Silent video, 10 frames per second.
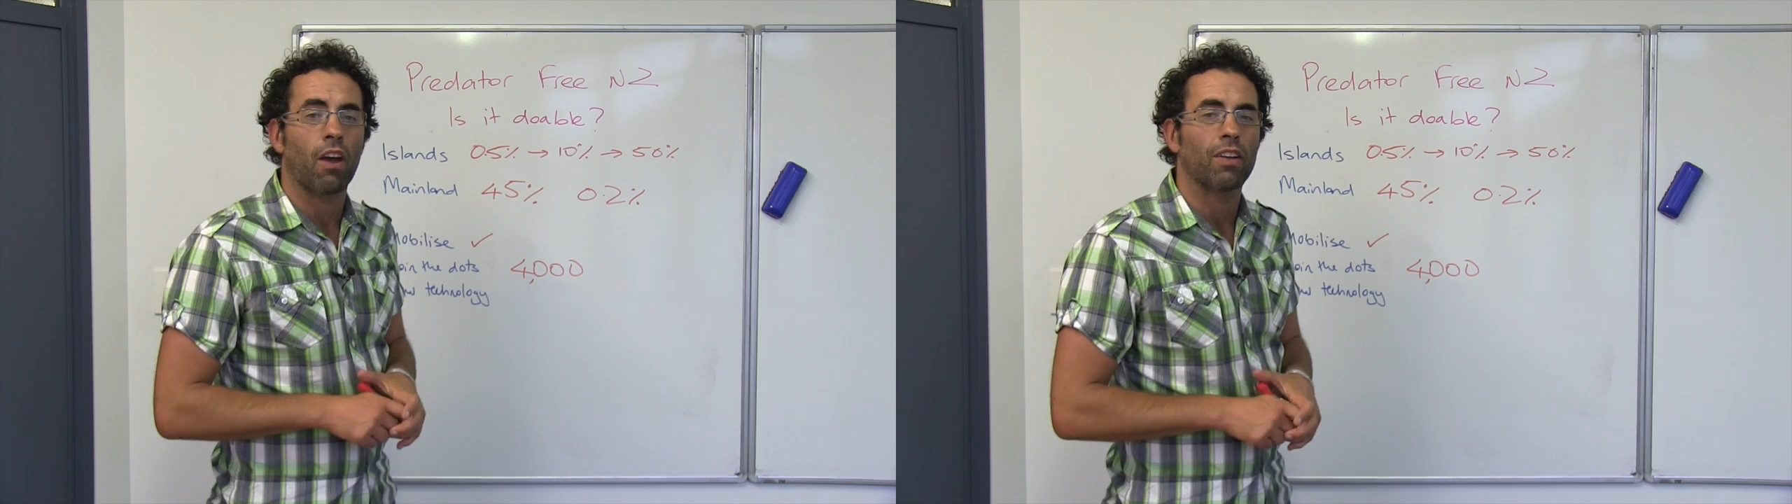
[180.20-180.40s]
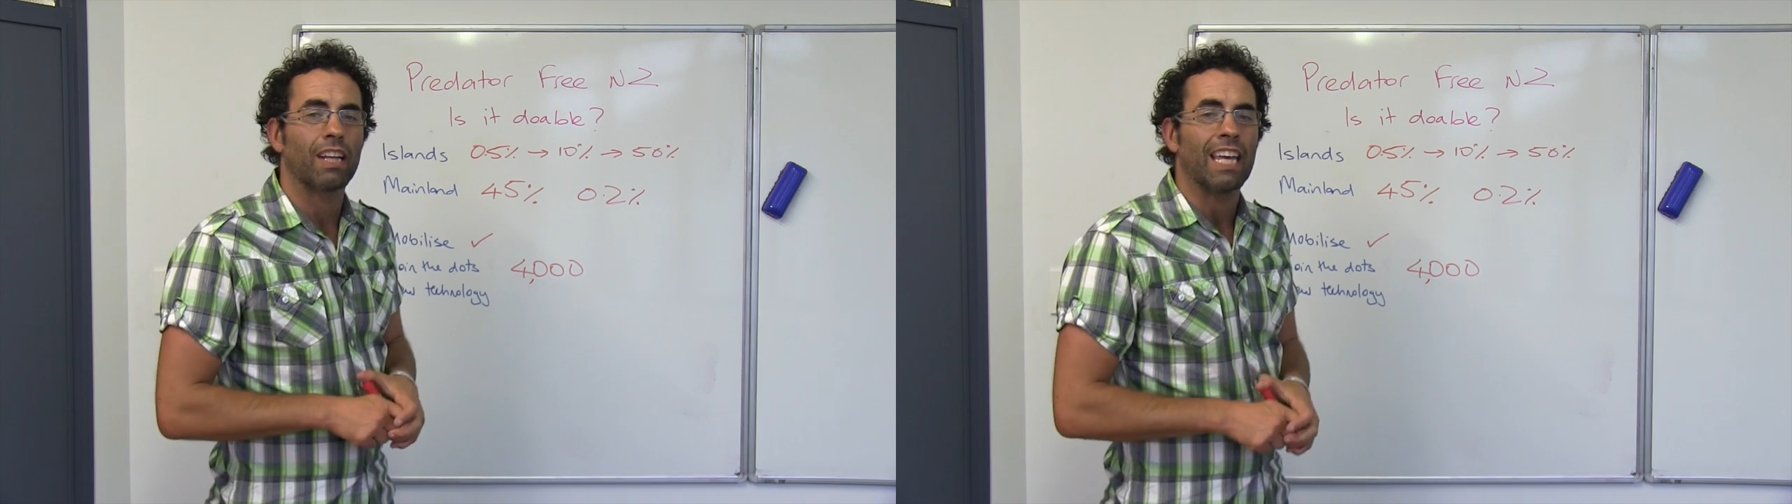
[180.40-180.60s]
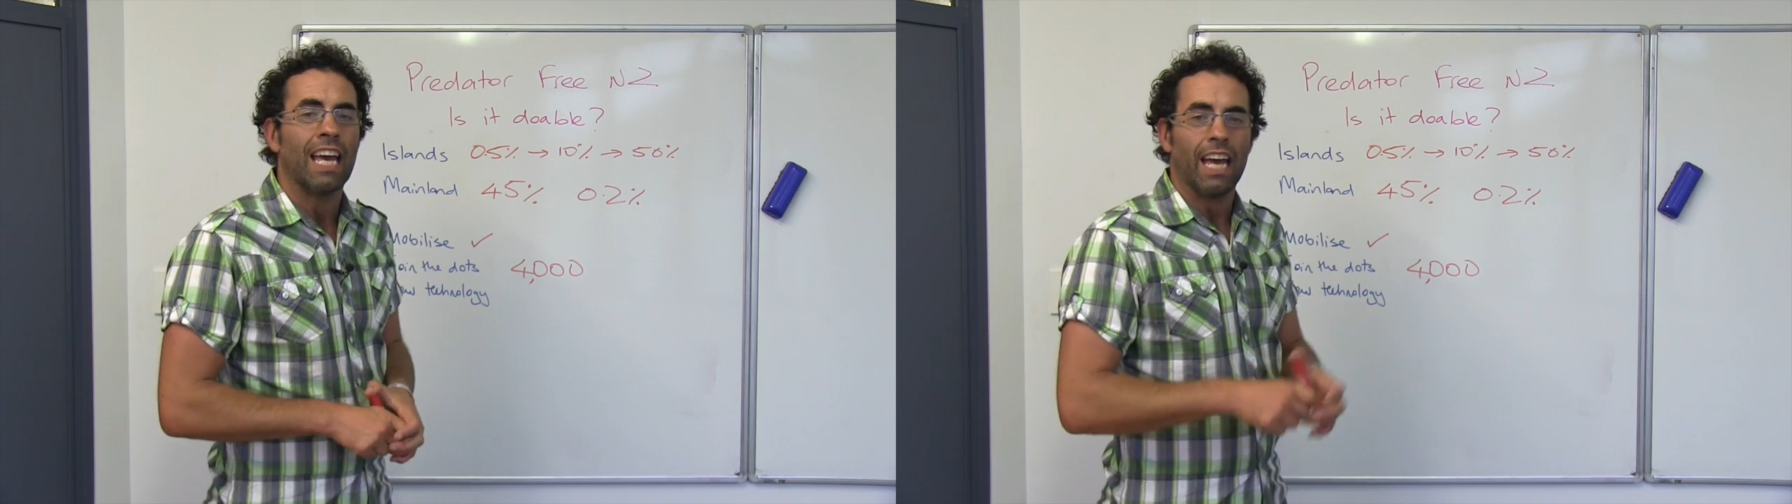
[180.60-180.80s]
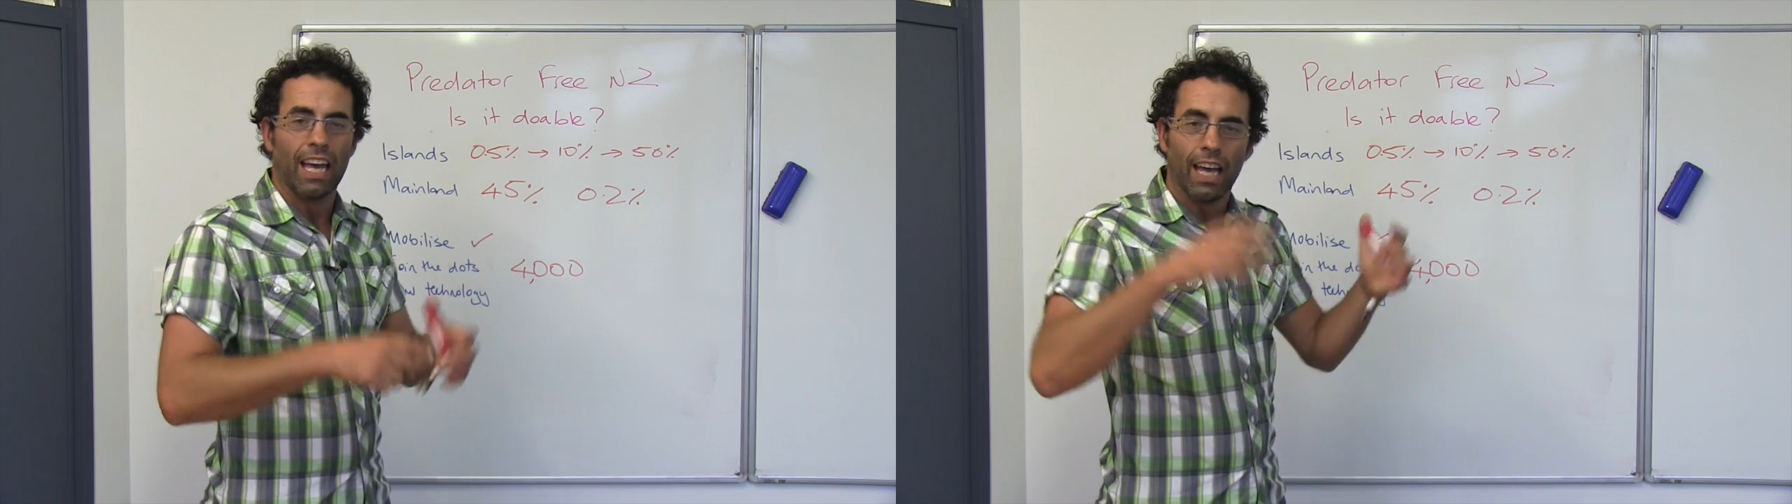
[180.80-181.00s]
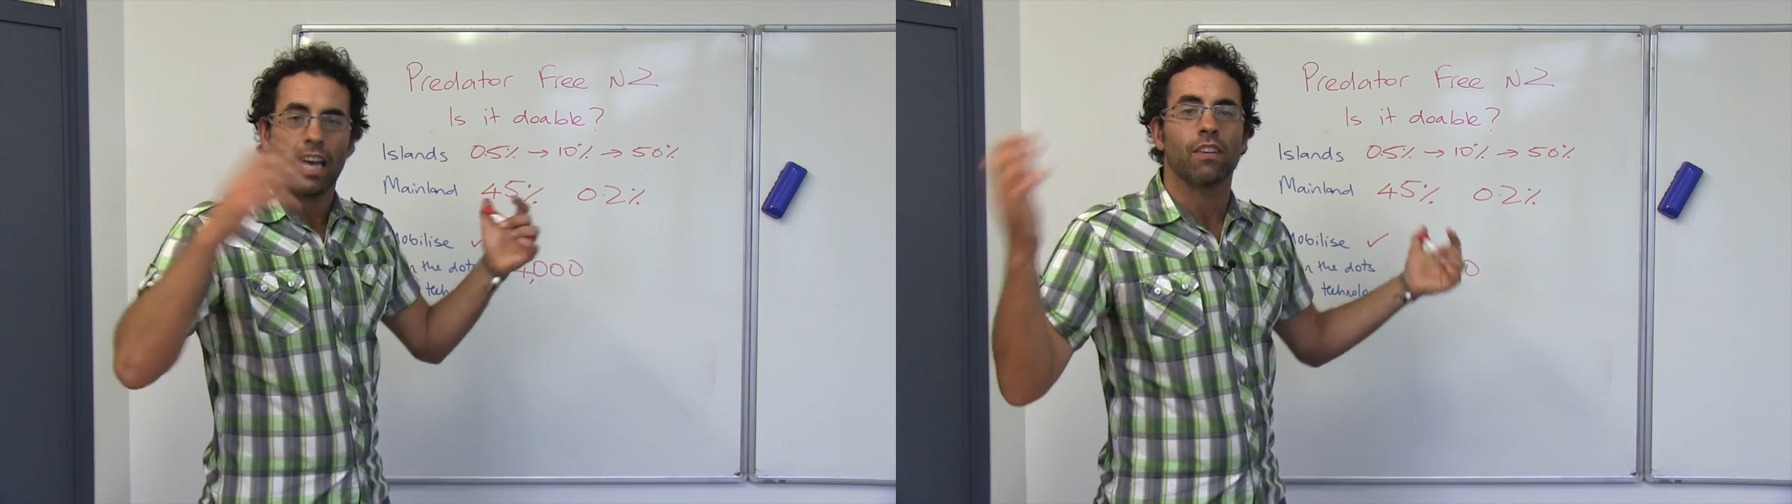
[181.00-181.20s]
currently
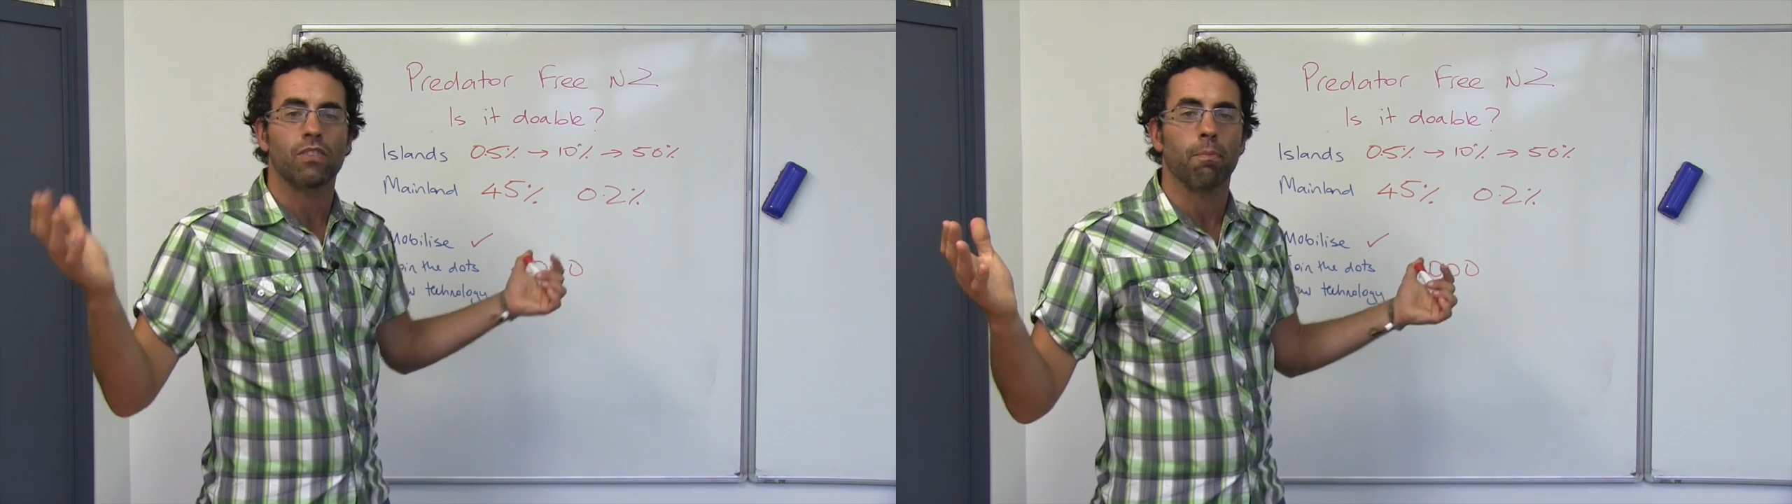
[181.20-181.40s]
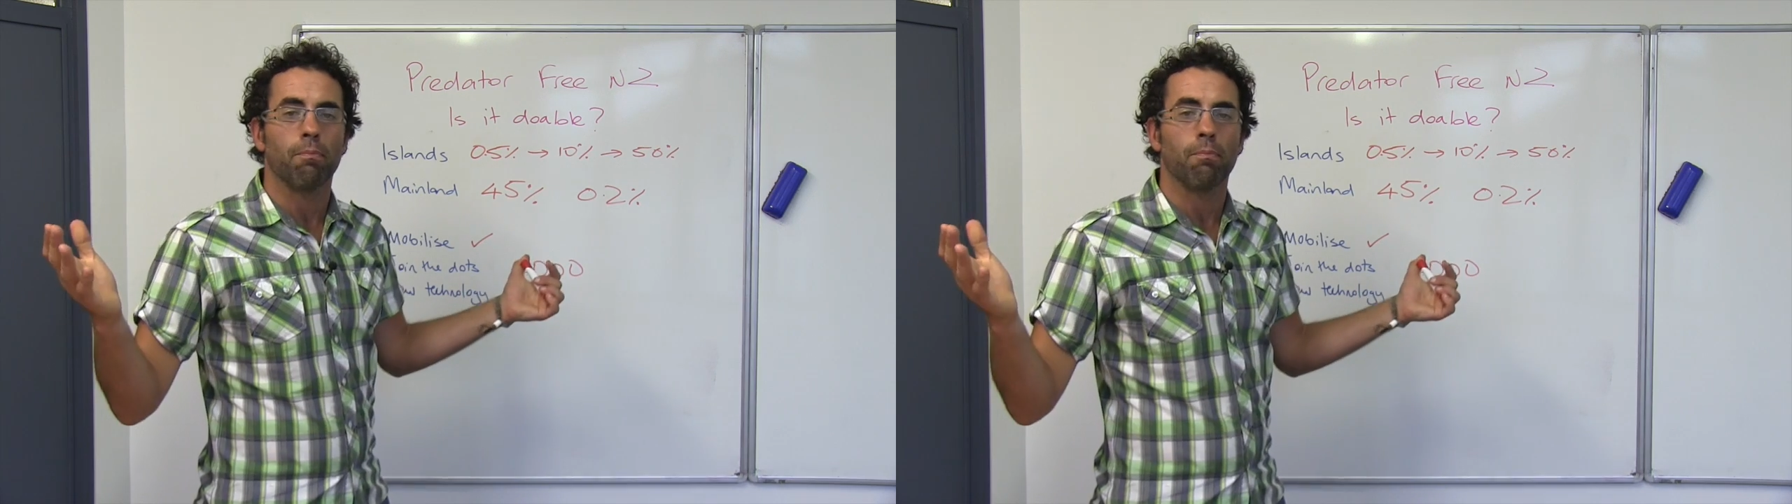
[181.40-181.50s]
into